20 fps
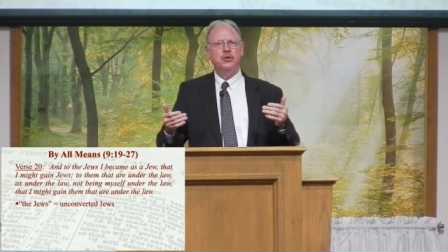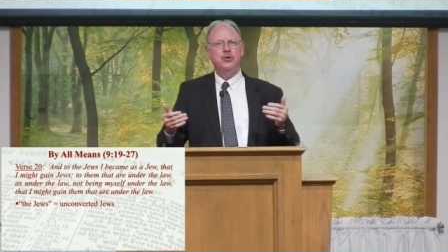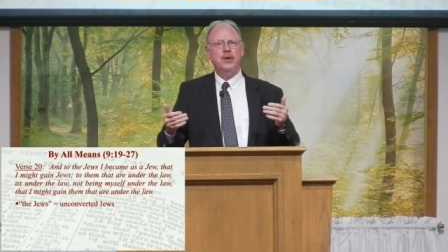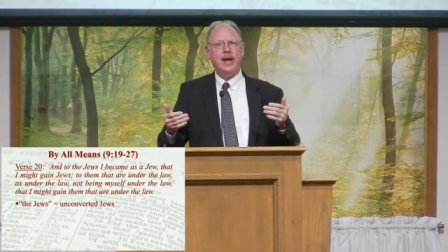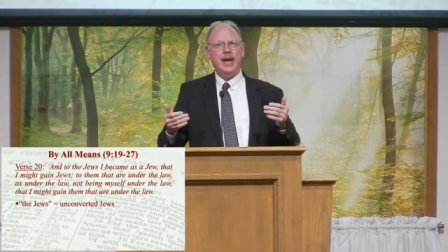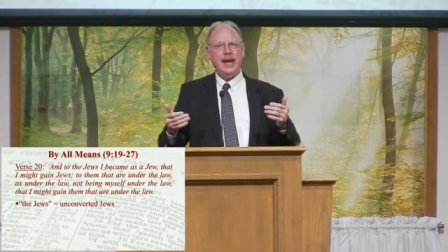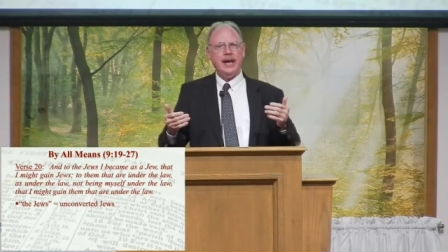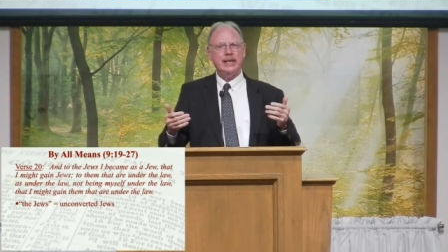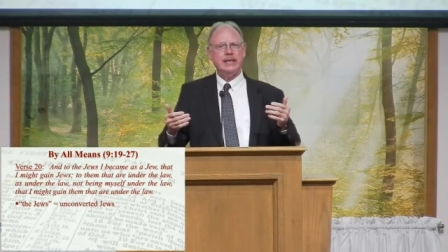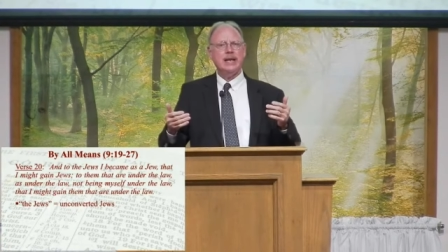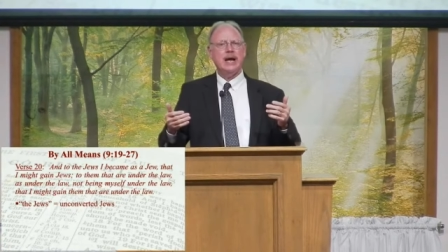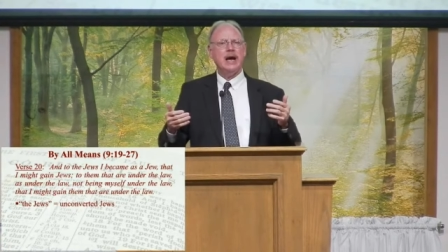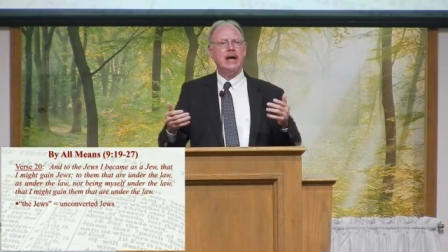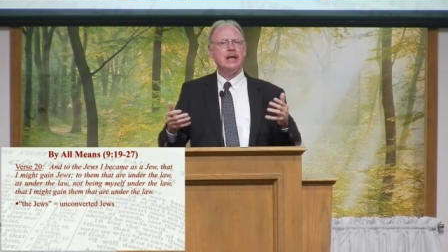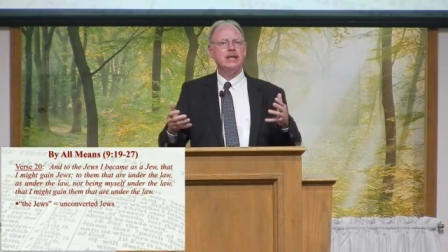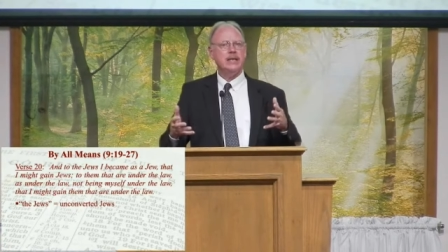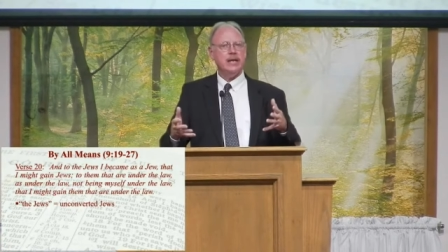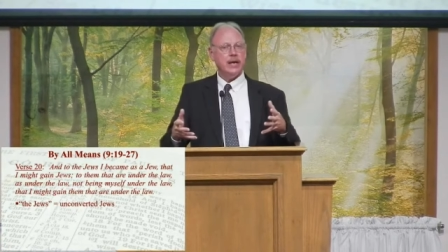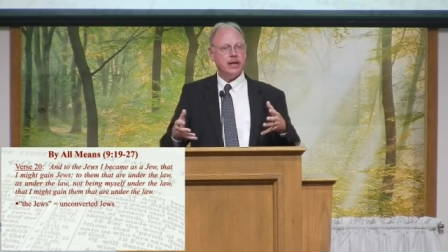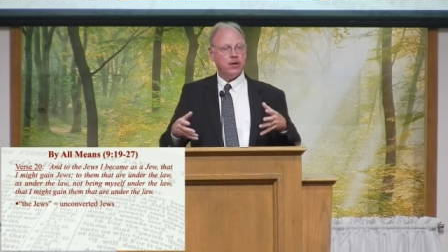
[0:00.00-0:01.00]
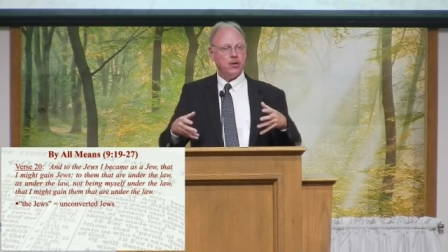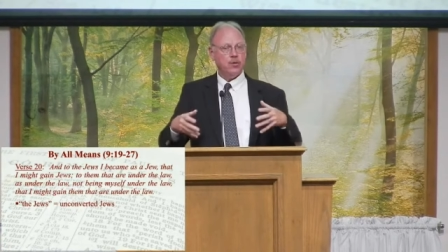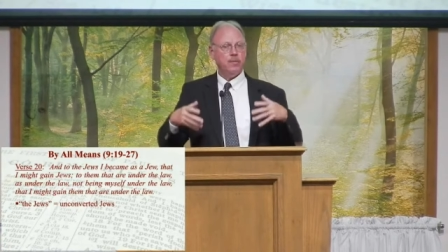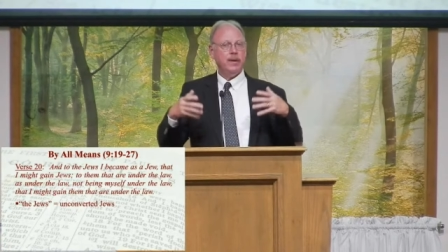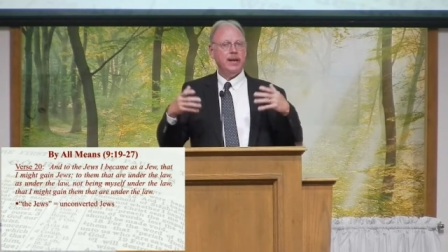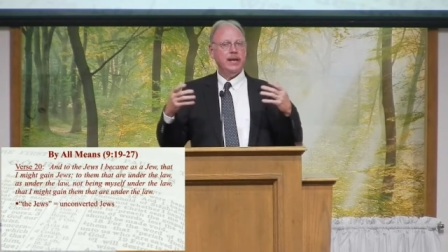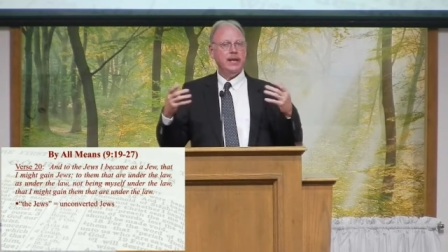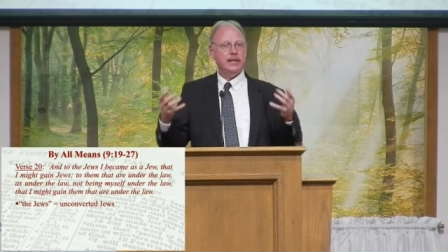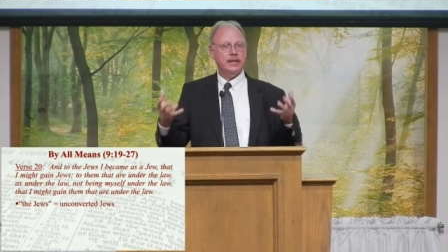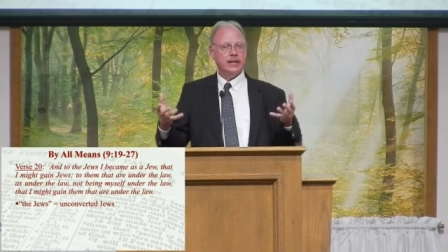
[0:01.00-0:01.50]
who had not yet
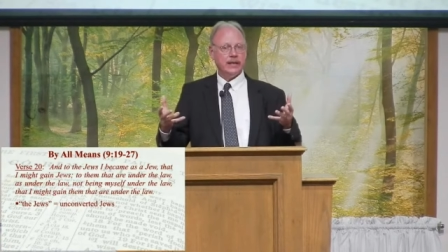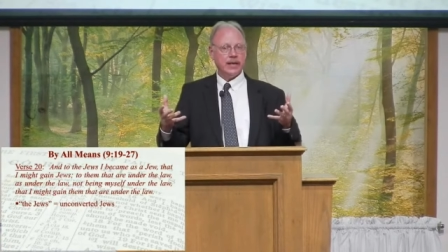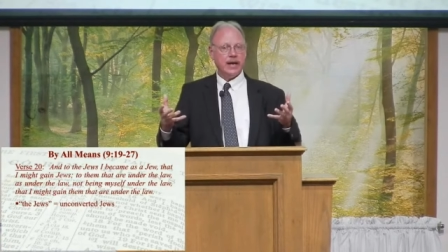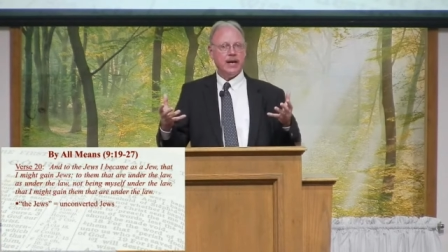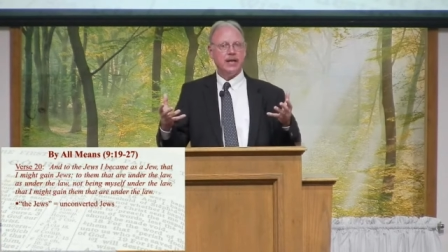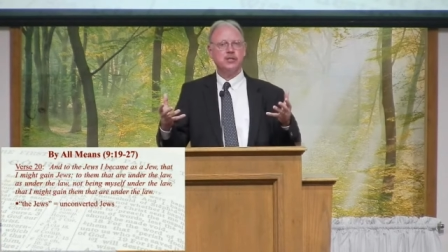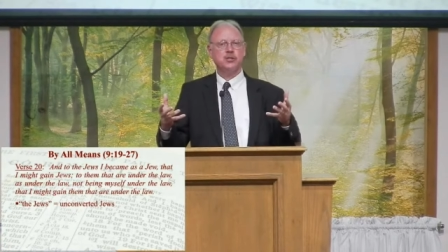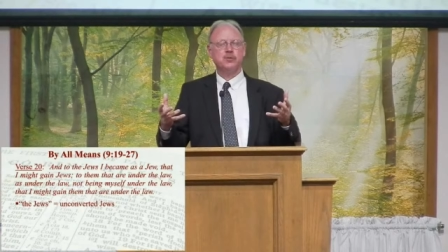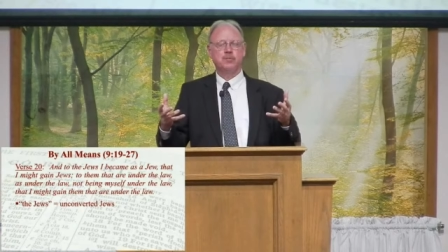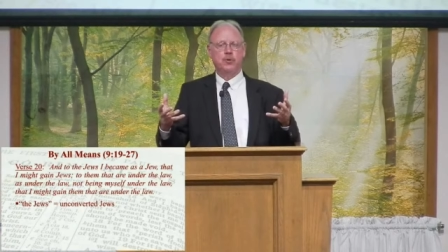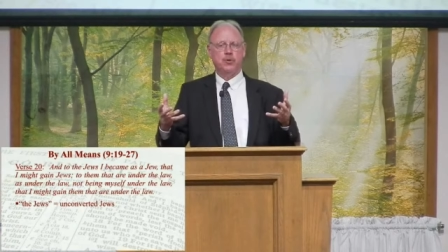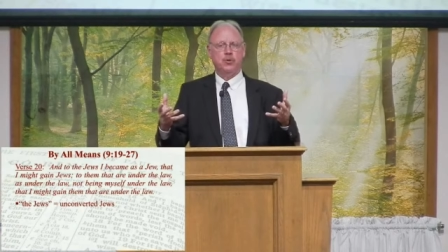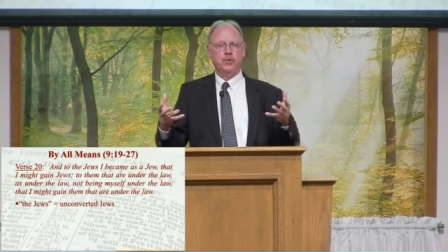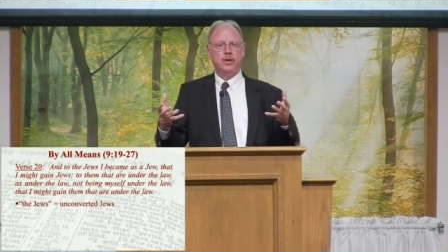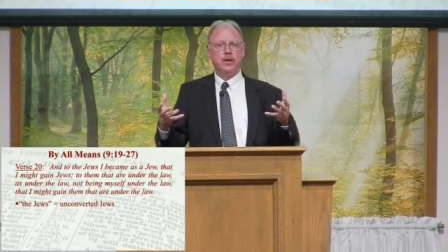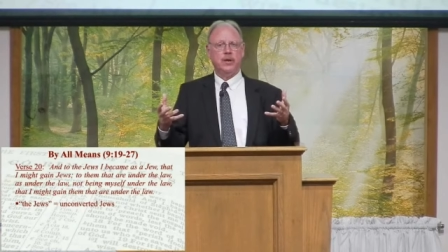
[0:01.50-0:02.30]
obeyed the gospel.